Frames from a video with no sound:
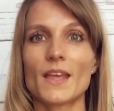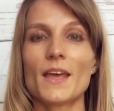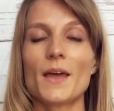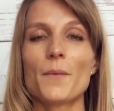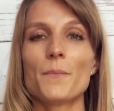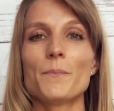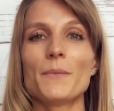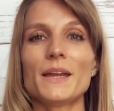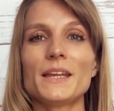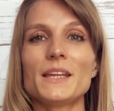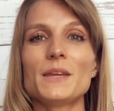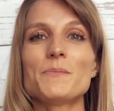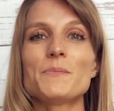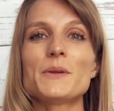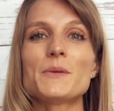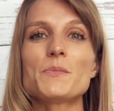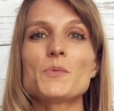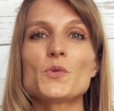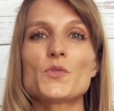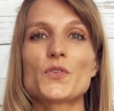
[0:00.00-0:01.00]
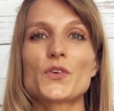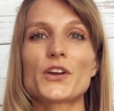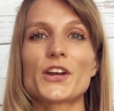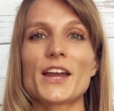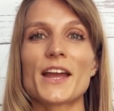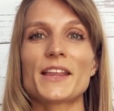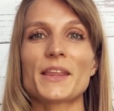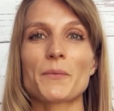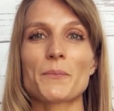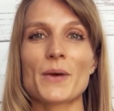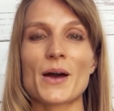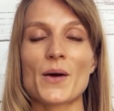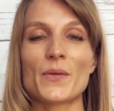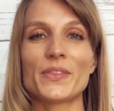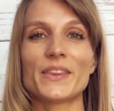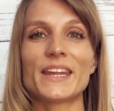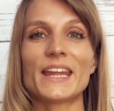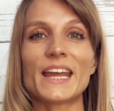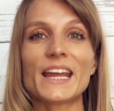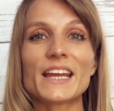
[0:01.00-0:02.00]
Many people forget
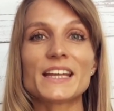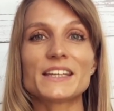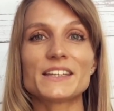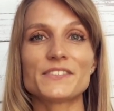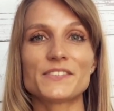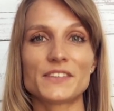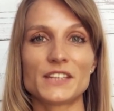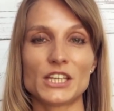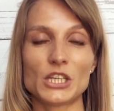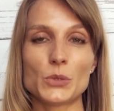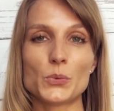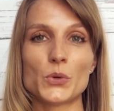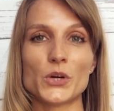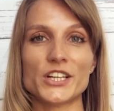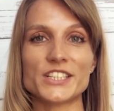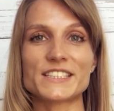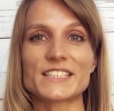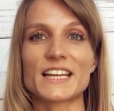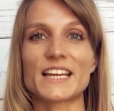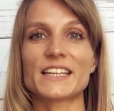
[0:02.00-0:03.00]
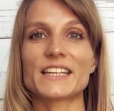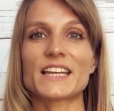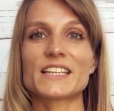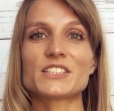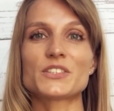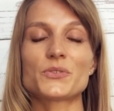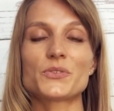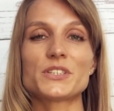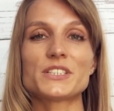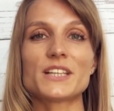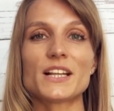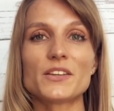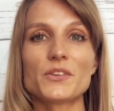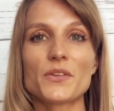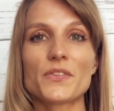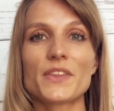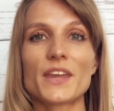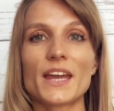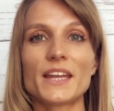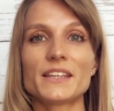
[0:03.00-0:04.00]
about negative keywords, and as a result
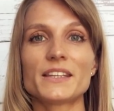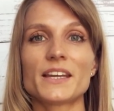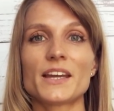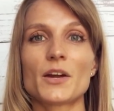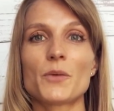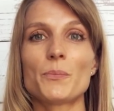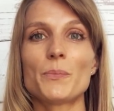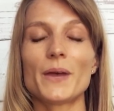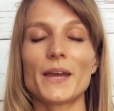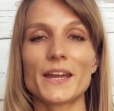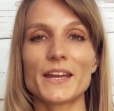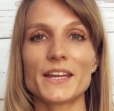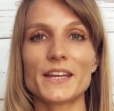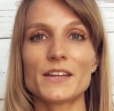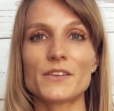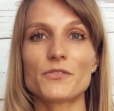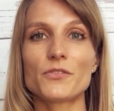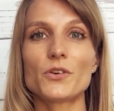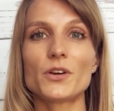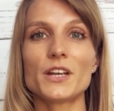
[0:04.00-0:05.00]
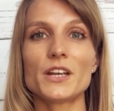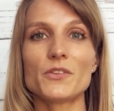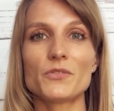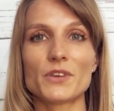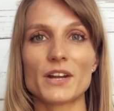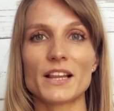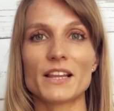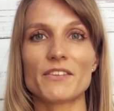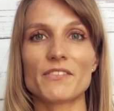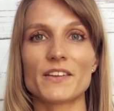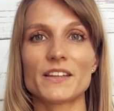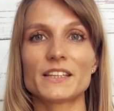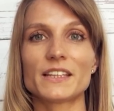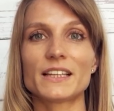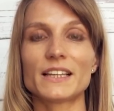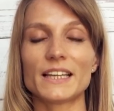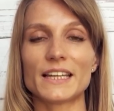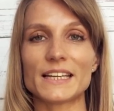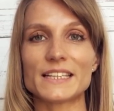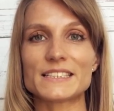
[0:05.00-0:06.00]
of that they are paying for
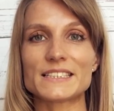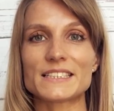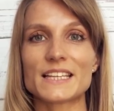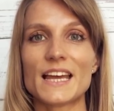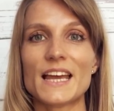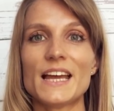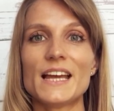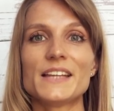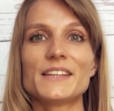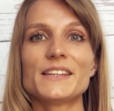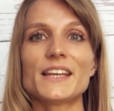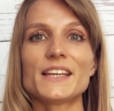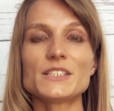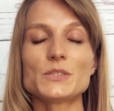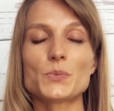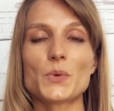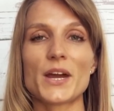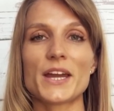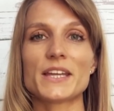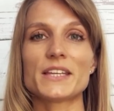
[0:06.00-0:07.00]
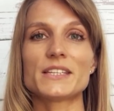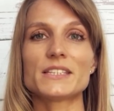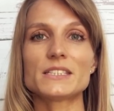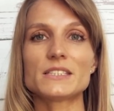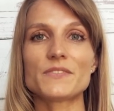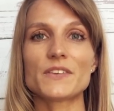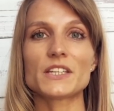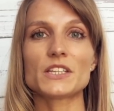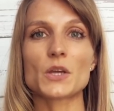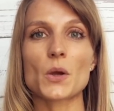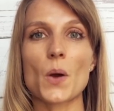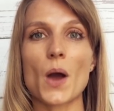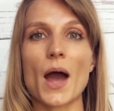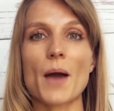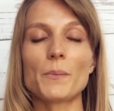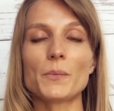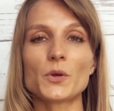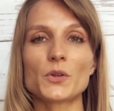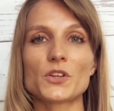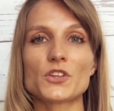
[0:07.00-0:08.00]
irrelevant clicks. That's why in this video
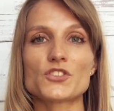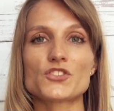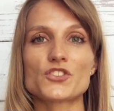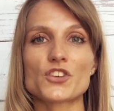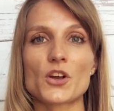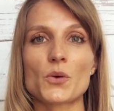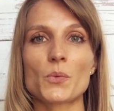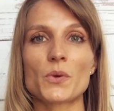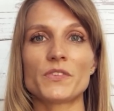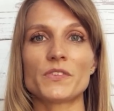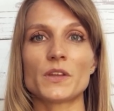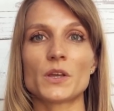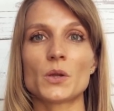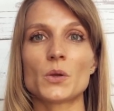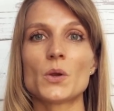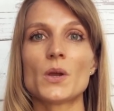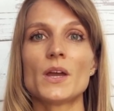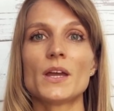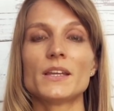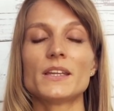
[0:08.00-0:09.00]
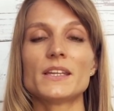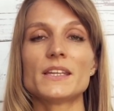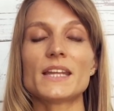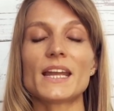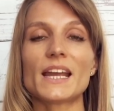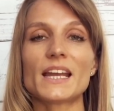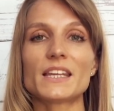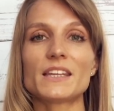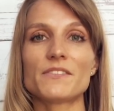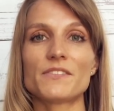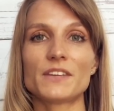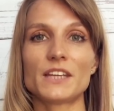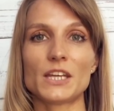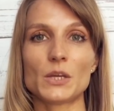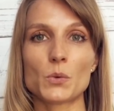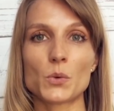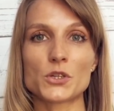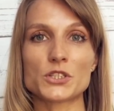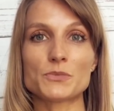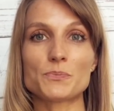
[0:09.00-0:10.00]
I'm going to share with you the negative
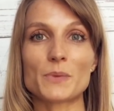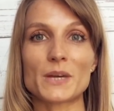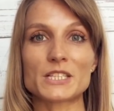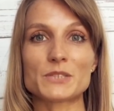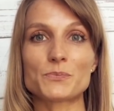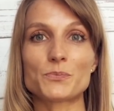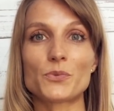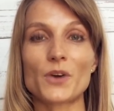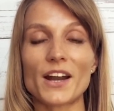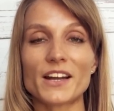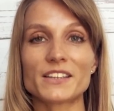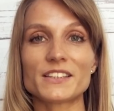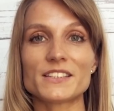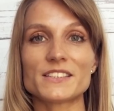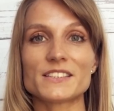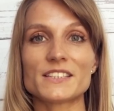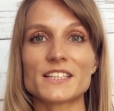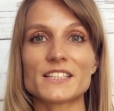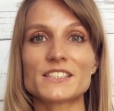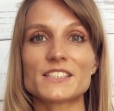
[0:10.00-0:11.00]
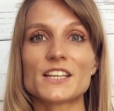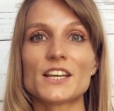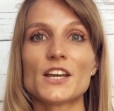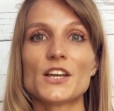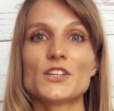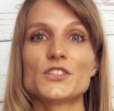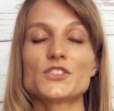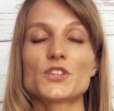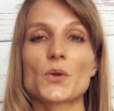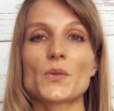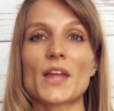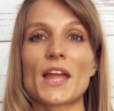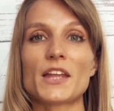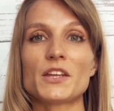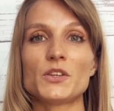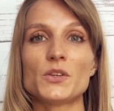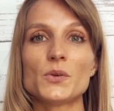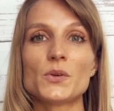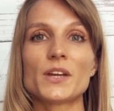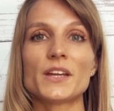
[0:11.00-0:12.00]
keywords best practices so
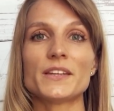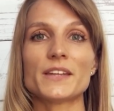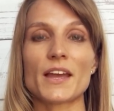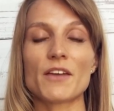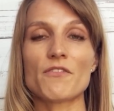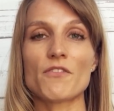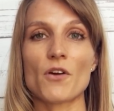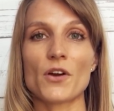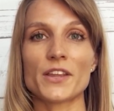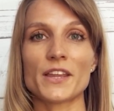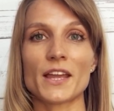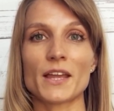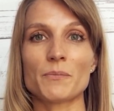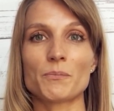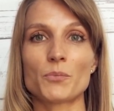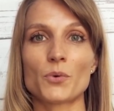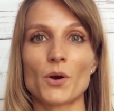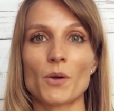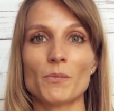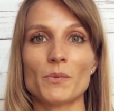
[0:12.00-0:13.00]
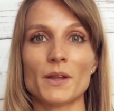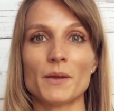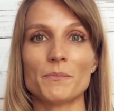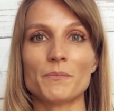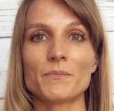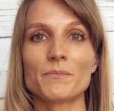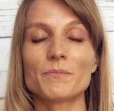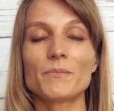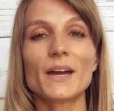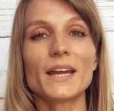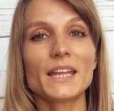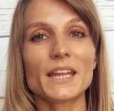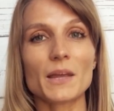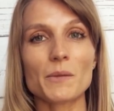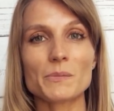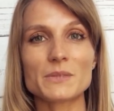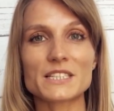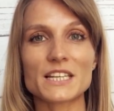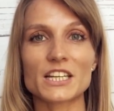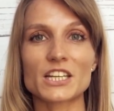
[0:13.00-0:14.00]
that you can avoid that problem. My
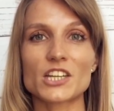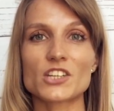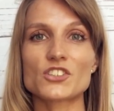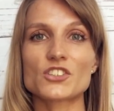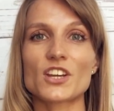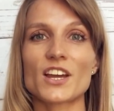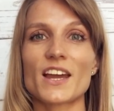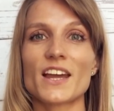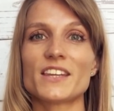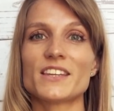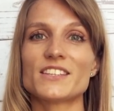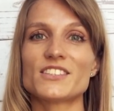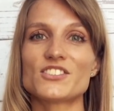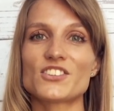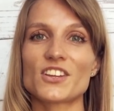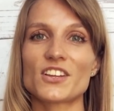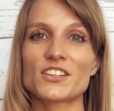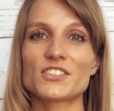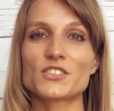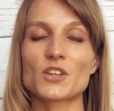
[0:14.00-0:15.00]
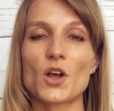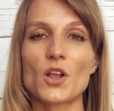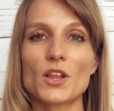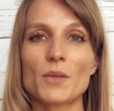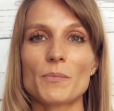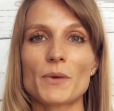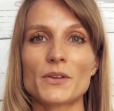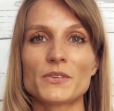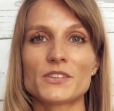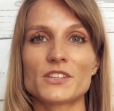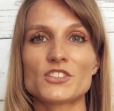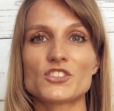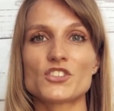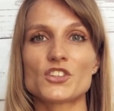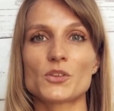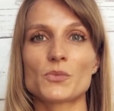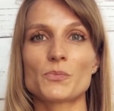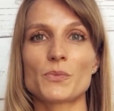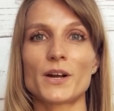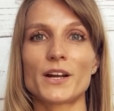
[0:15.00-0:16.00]
name is Agnieszka and this channel is all about
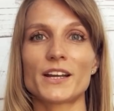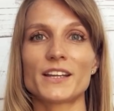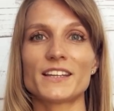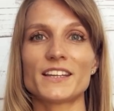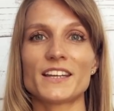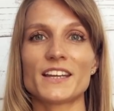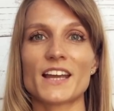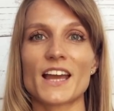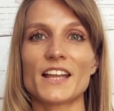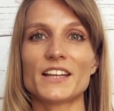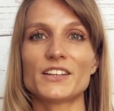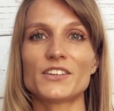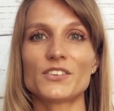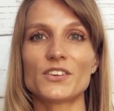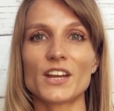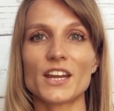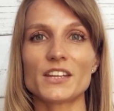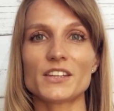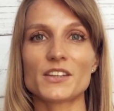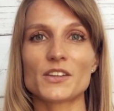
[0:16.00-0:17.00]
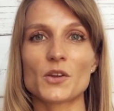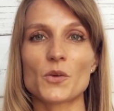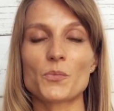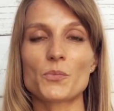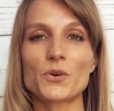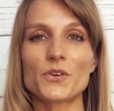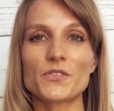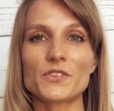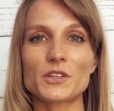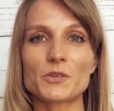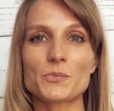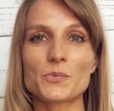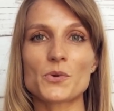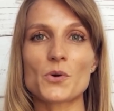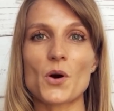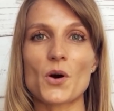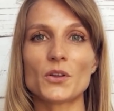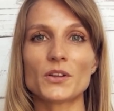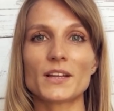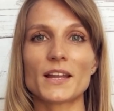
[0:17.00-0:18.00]
digital marketing and creating your
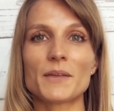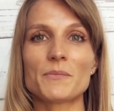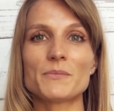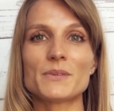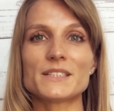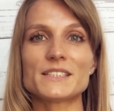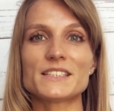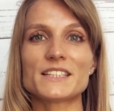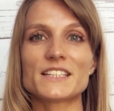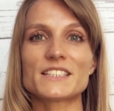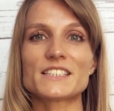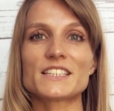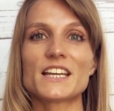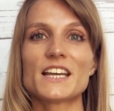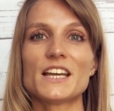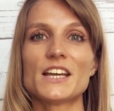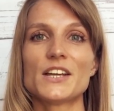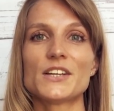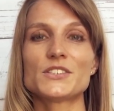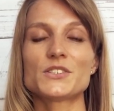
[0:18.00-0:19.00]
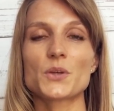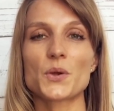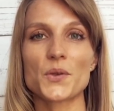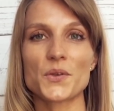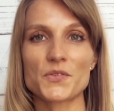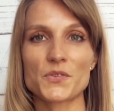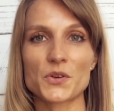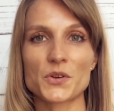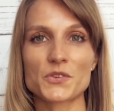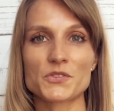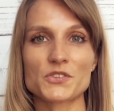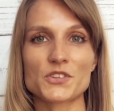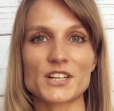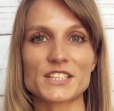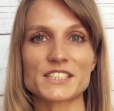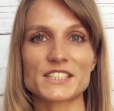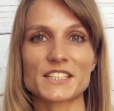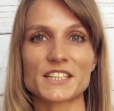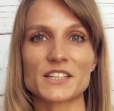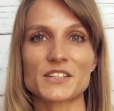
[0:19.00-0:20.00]
profitable online business, so if you're
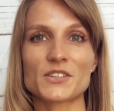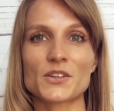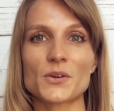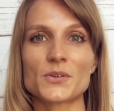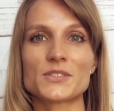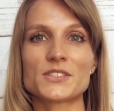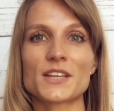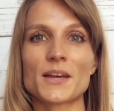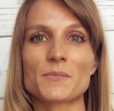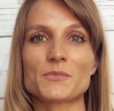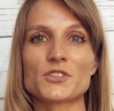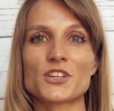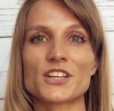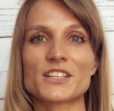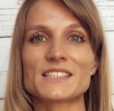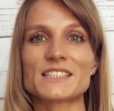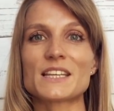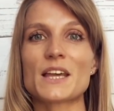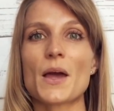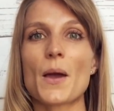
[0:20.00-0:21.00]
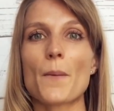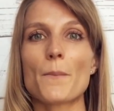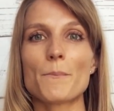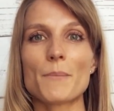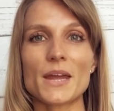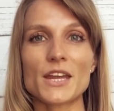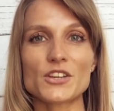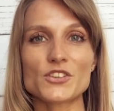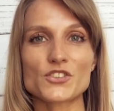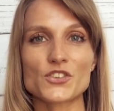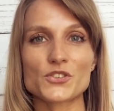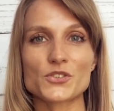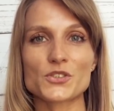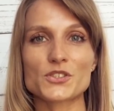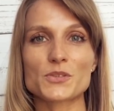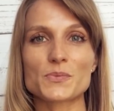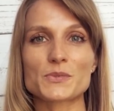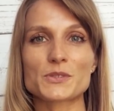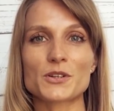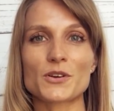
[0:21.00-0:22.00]
interested in those subjects, make sure
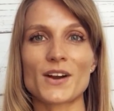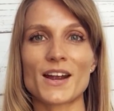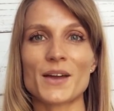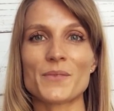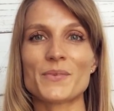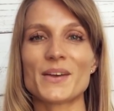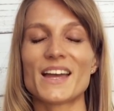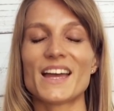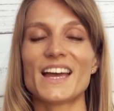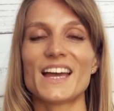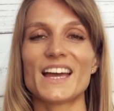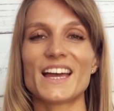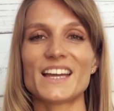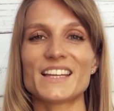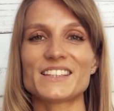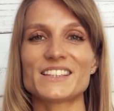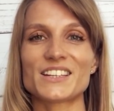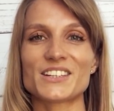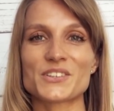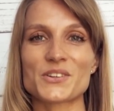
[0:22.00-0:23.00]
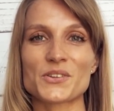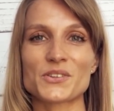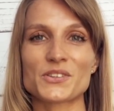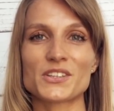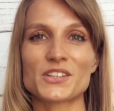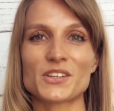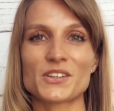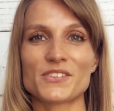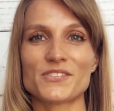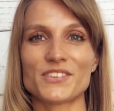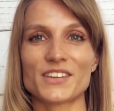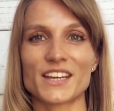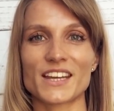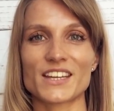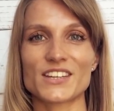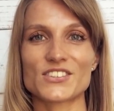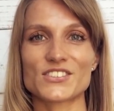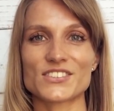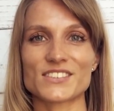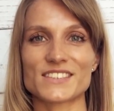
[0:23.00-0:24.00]
to subscribe and turn on the
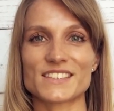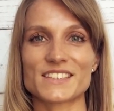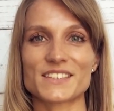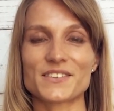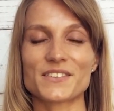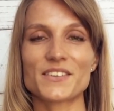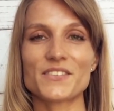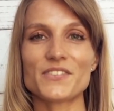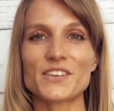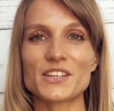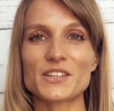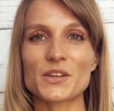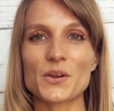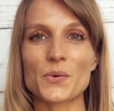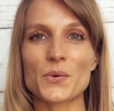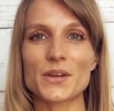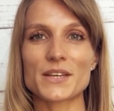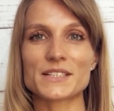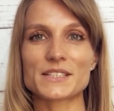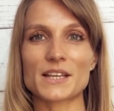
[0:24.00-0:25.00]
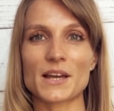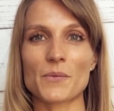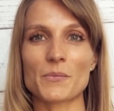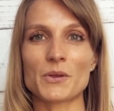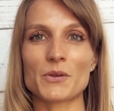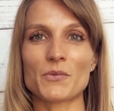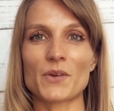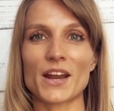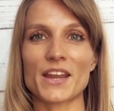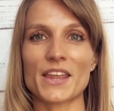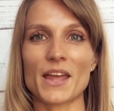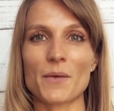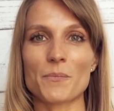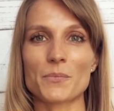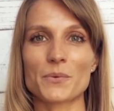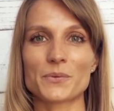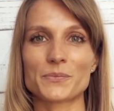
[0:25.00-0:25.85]
notifications. The video is coming right up.